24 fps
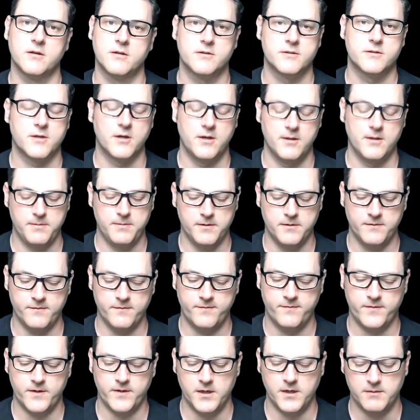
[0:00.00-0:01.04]
type
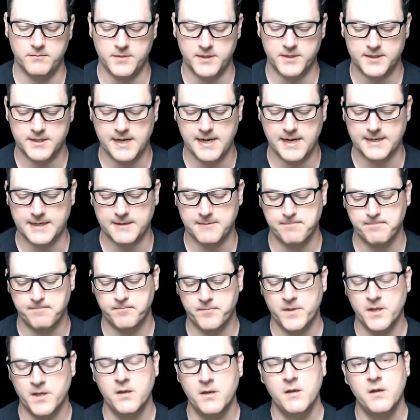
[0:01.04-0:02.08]
of attack.
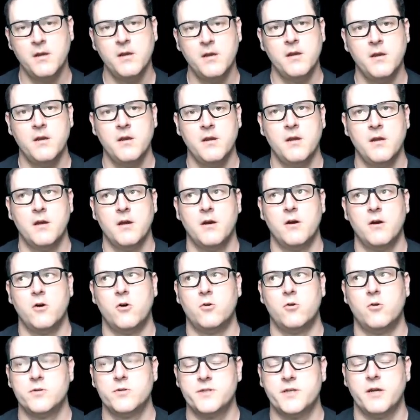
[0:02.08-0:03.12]

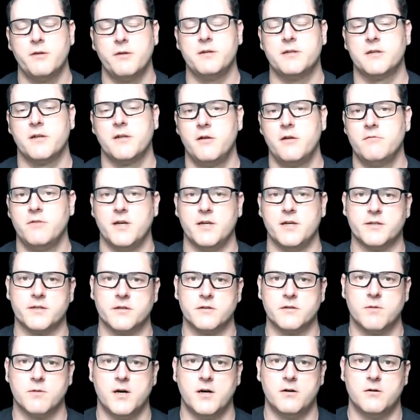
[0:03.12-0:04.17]
Also, it's low risk
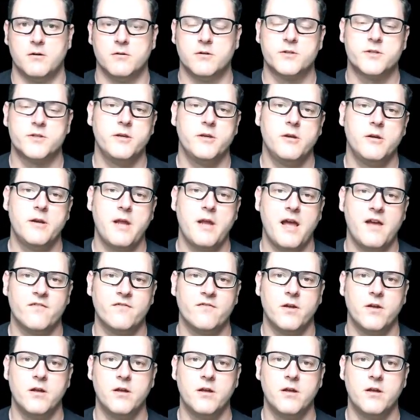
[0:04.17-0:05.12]
as well. So you can have,